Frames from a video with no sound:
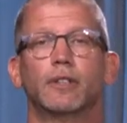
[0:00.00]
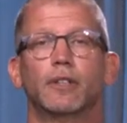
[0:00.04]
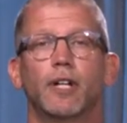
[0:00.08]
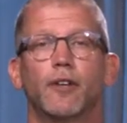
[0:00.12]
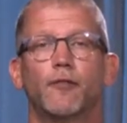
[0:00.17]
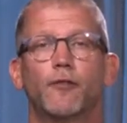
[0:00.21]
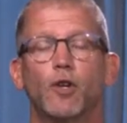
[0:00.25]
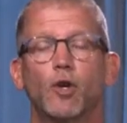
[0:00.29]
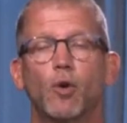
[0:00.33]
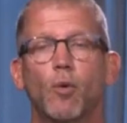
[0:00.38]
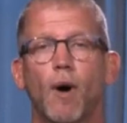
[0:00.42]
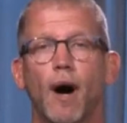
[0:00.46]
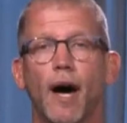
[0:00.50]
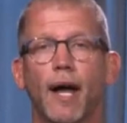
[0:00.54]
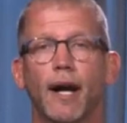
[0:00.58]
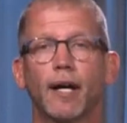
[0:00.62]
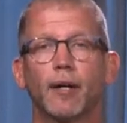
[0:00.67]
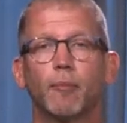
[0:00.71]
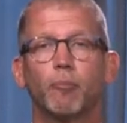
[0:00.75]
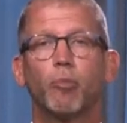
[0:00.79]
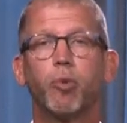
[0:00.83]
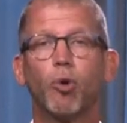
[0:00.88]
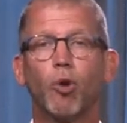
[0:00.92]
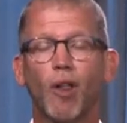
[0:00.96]
if you want
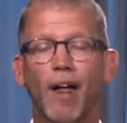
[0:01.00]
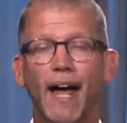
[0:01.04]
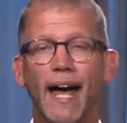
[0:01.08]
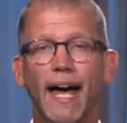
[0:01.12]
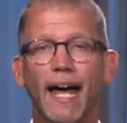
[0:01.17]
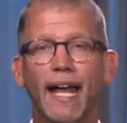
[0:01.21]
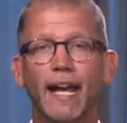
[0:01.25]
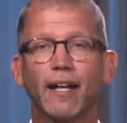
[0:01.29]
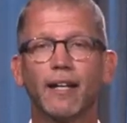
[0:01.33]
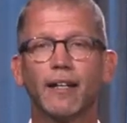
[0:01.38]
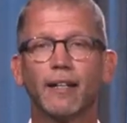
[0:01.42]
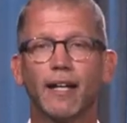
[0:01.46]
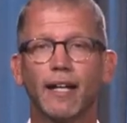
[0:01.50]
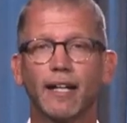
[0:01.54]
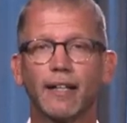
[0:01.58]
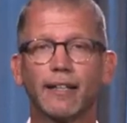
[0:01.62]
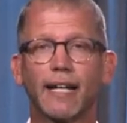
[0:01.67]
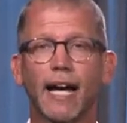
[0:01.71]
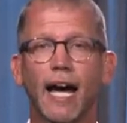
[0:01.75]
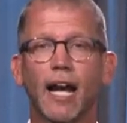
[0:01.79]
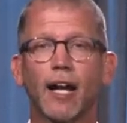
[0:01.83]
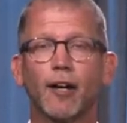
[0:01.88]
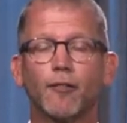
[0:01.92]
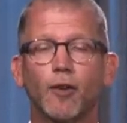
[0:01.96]
to blend and
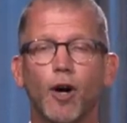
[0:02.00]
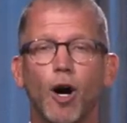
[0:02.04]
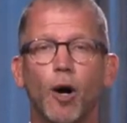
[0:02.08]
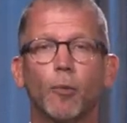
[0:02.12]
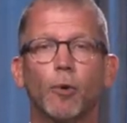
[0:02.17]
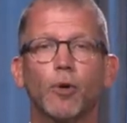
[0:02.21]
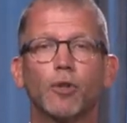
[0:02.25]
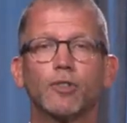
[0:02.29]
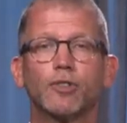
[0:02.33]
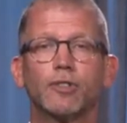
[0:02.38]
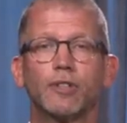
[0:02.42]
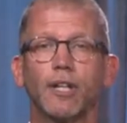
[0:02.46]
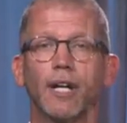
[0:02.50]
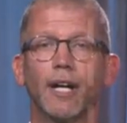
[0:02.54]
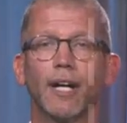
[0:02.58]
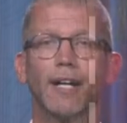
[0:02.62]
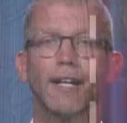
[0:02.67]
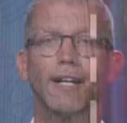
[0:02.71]
kind of almost